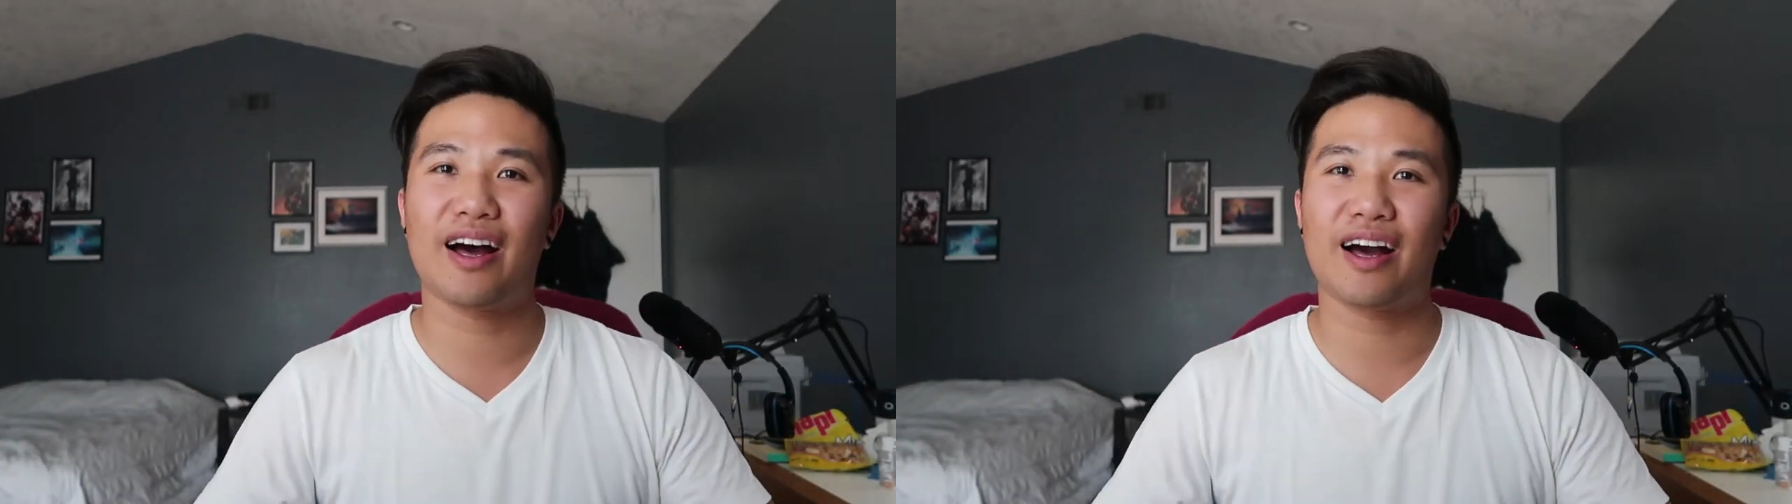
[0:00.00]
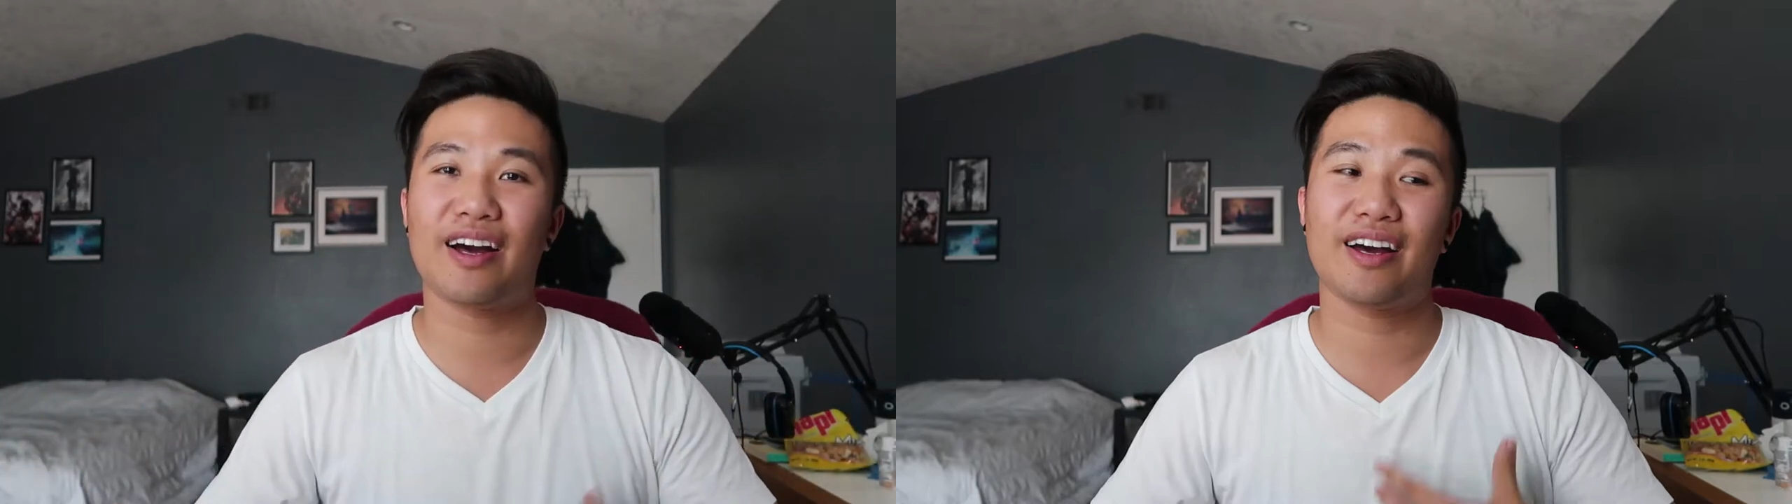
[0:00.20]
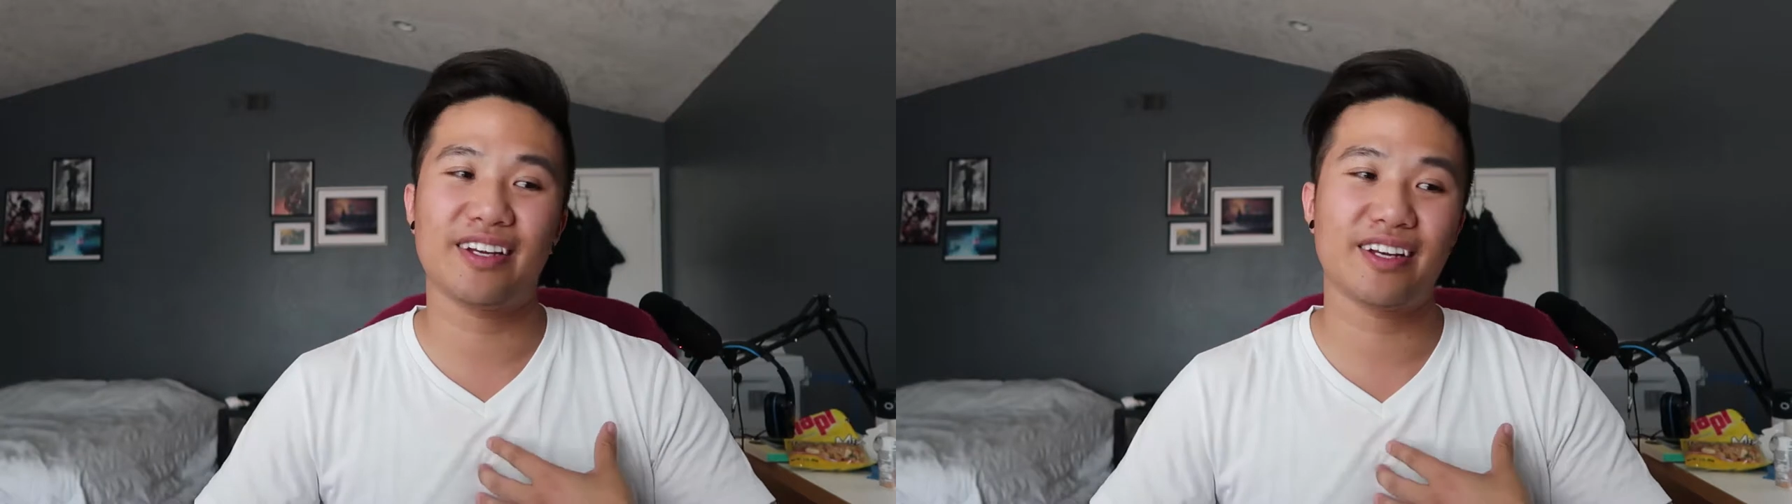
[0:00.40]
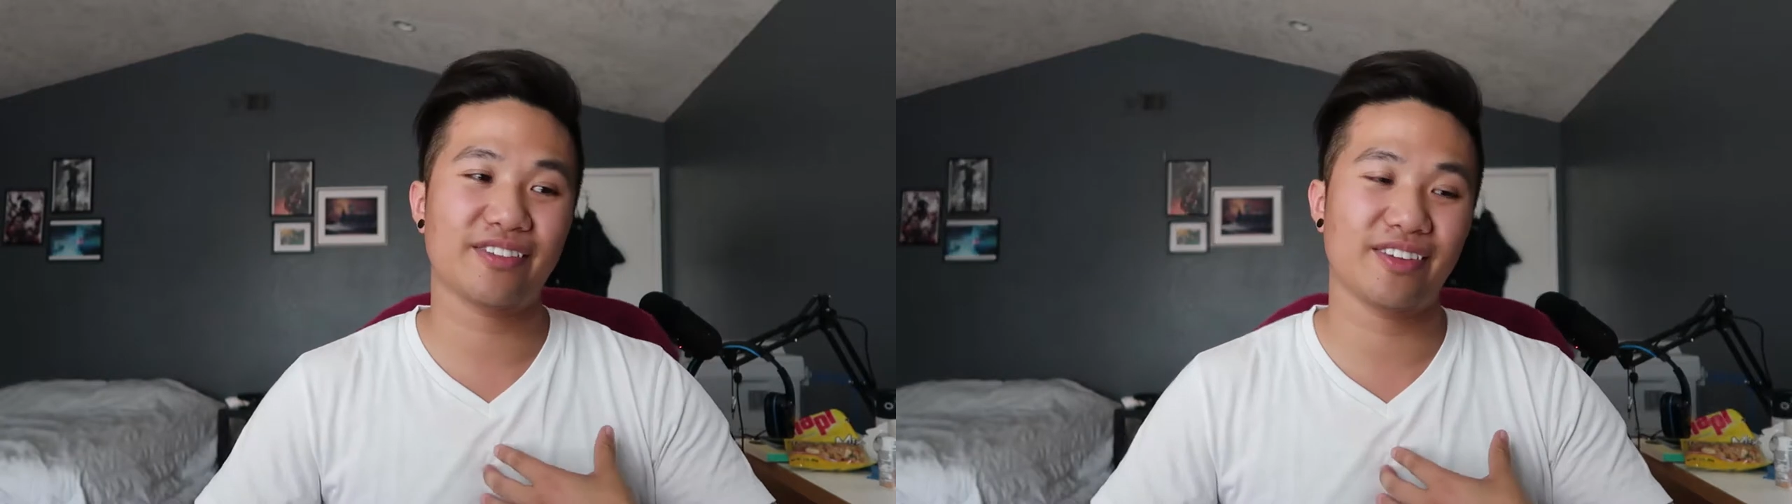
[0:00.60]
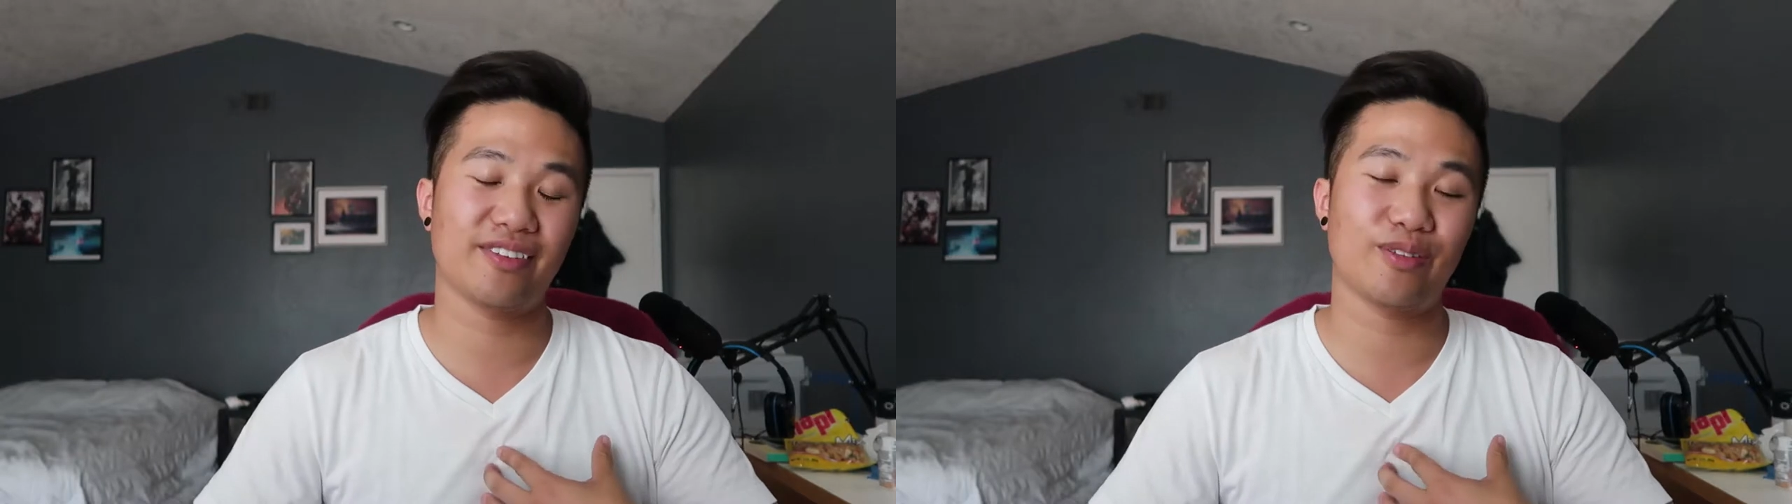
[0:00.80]
I
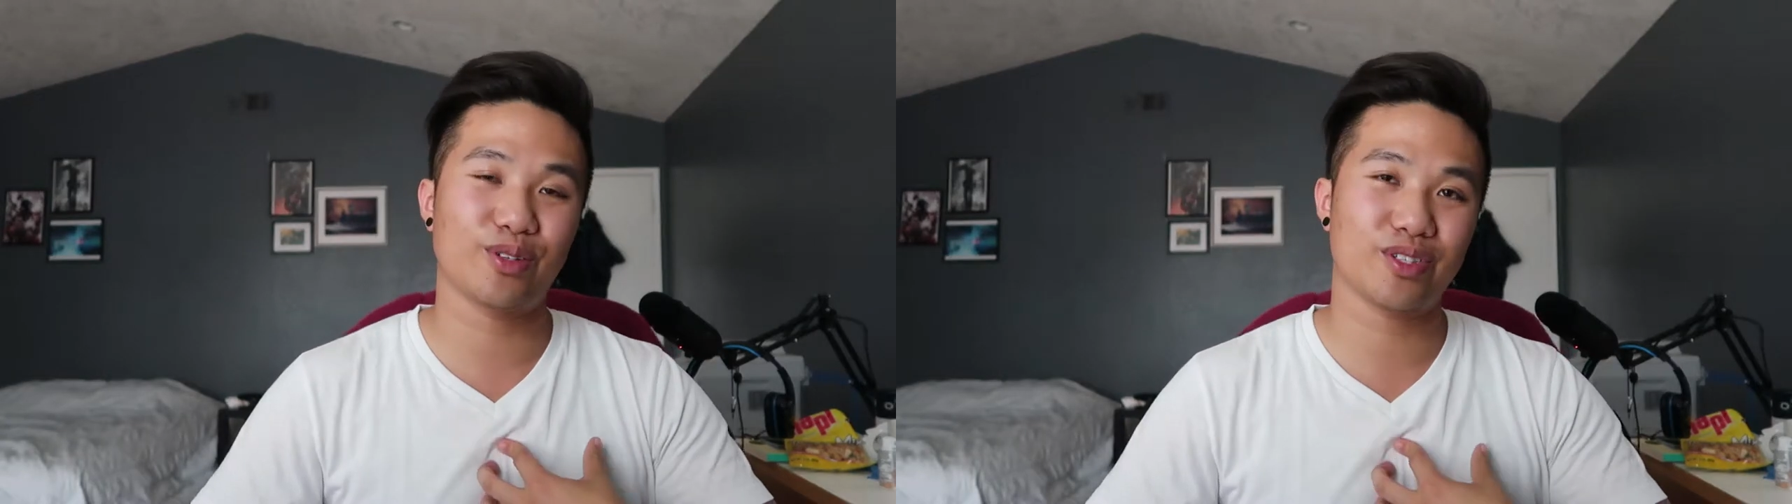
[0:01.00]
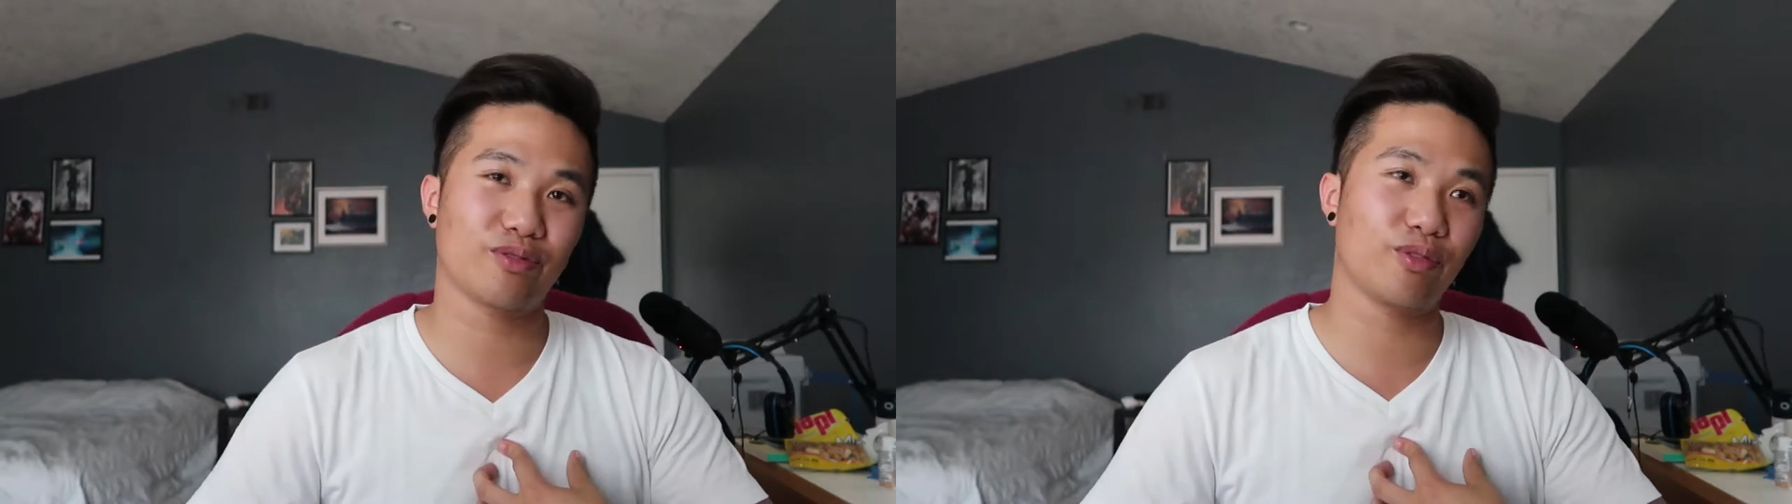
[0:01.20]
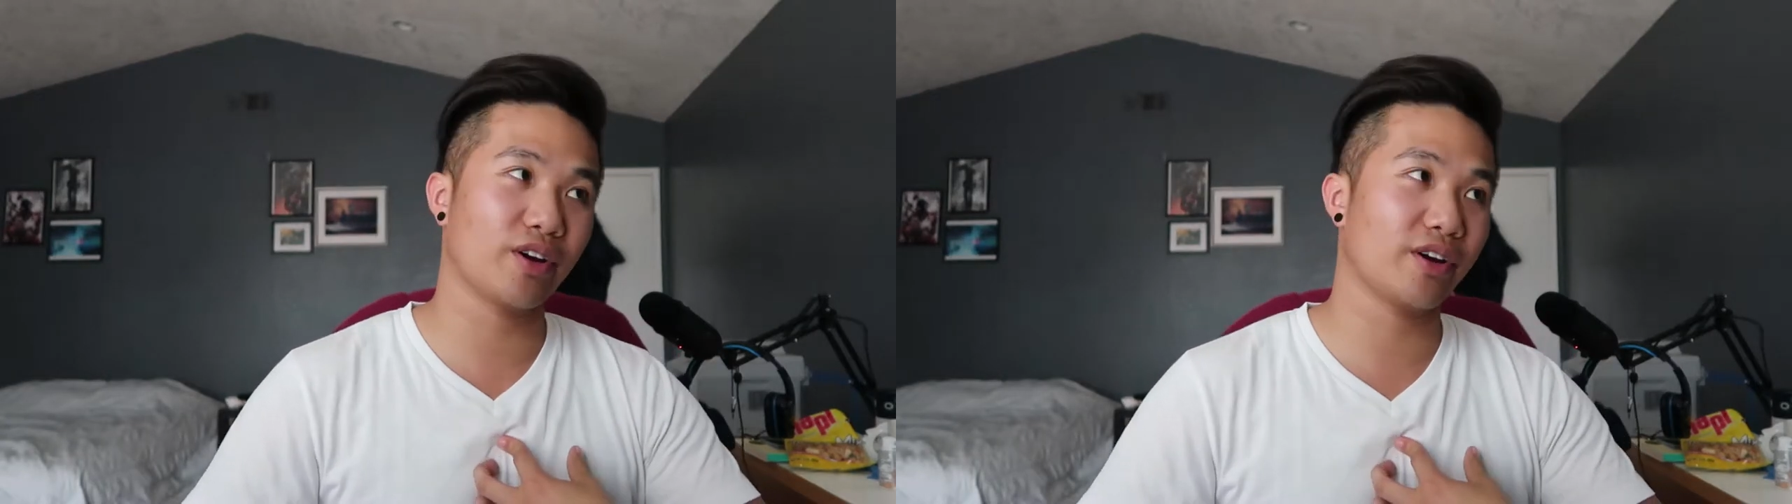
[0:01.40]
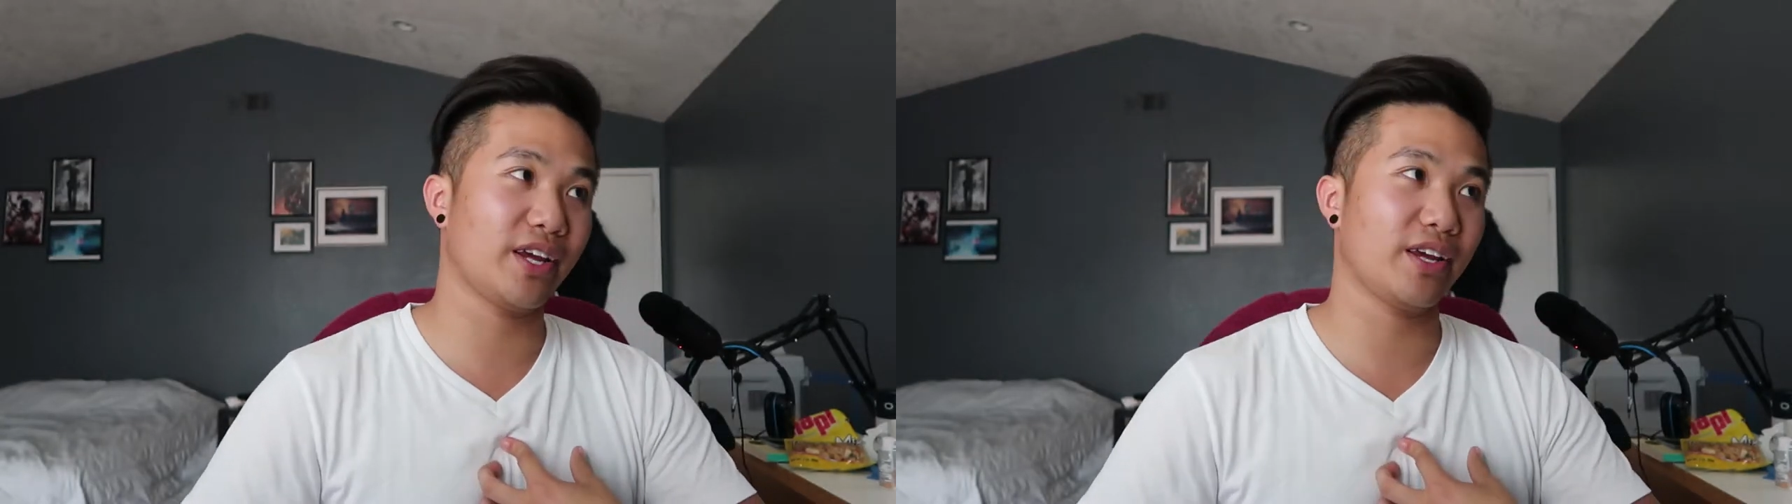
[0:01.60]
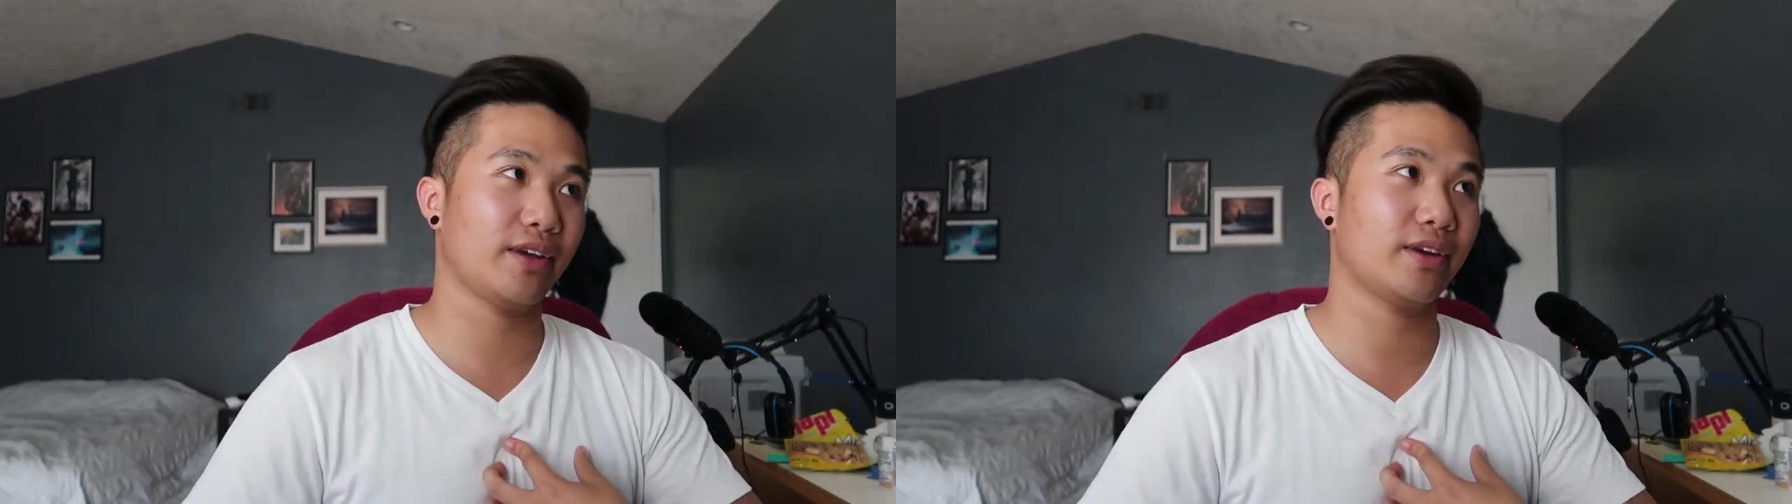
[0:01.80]
definitely was
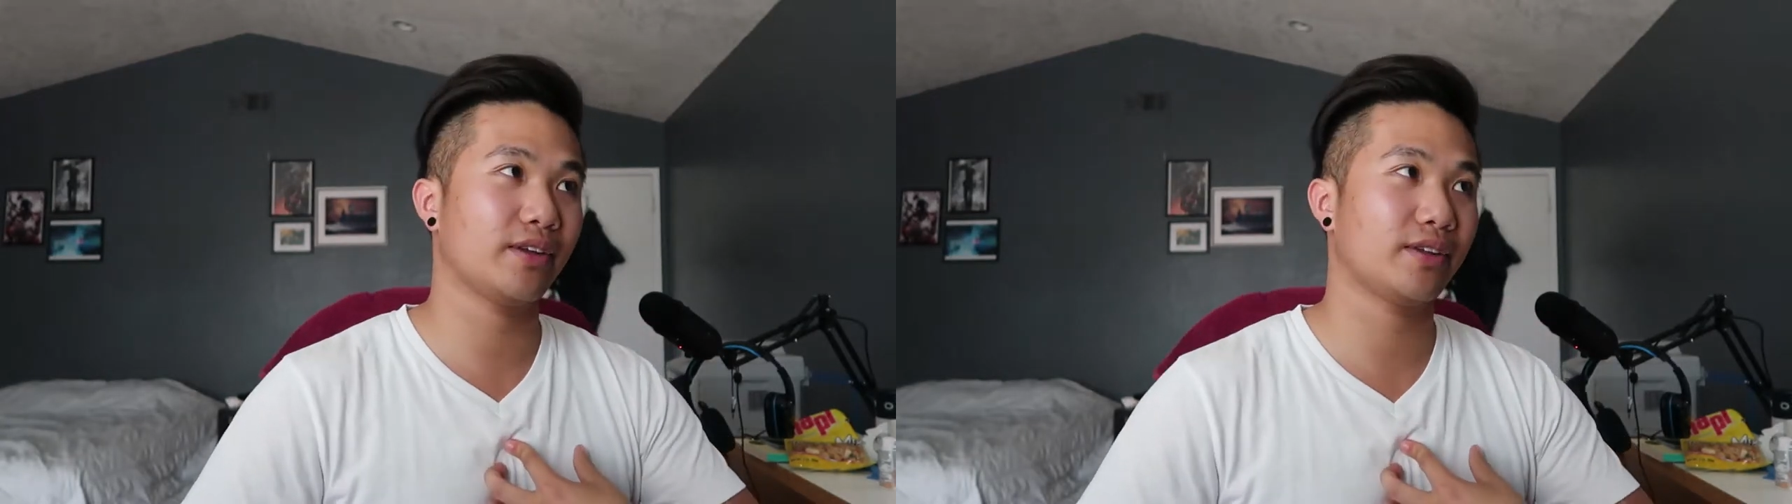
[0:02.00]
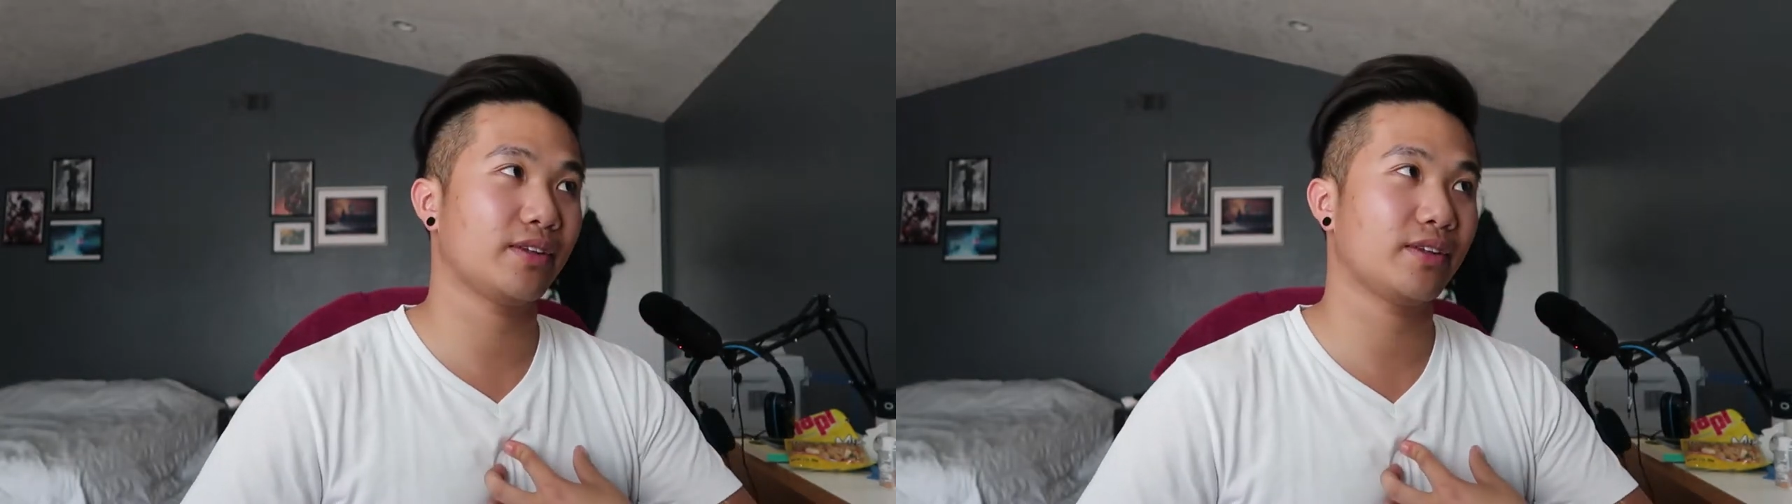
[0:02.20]
very